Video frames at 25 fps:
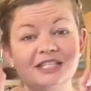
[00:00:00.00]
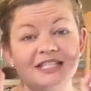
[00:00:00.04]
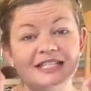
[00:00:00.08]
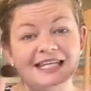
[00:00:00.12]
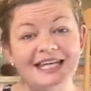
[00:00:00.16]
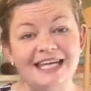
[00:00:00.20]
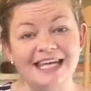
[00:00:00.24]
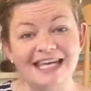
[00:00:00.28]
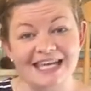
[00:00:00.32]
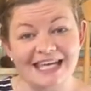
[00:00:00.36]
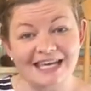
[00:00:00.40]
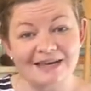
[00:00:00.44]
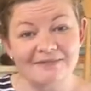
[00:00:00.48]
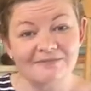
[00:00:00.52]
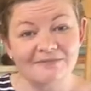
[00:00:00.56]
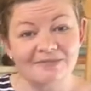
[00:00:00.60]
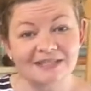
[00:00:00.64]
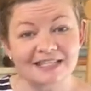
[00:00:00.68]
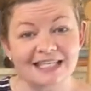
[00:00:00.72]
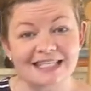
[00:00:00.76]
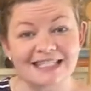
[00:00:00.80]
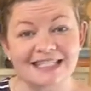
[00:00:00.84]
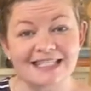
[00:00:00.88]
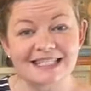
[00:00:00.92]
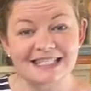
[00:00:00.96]
in him
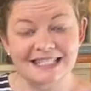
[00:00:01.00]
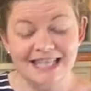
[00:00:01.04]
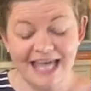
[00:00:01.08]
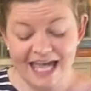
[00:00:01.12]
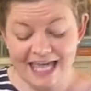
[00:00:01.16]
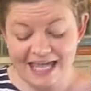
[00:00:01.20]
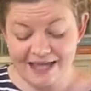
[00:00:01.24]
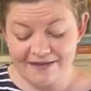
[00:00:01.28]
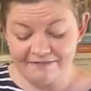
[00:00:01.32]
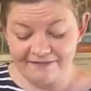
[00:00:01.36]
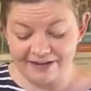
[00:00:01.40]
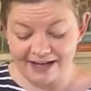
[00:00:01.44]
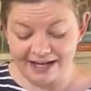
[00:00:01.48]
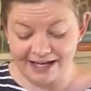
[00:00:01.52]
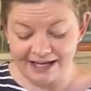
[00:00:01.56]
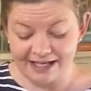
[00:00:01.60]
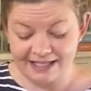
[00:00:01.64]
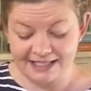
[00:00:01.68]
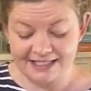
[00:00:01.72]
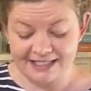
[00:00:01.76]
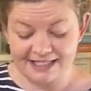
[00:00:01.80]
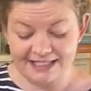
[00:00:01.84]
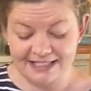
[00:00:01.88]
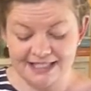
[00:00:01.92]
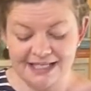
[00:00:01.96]
to save
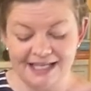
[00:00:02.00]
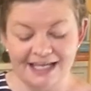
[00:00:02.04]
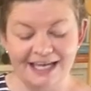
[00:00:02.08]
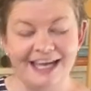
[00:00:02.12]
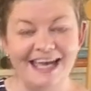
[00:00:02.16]
us,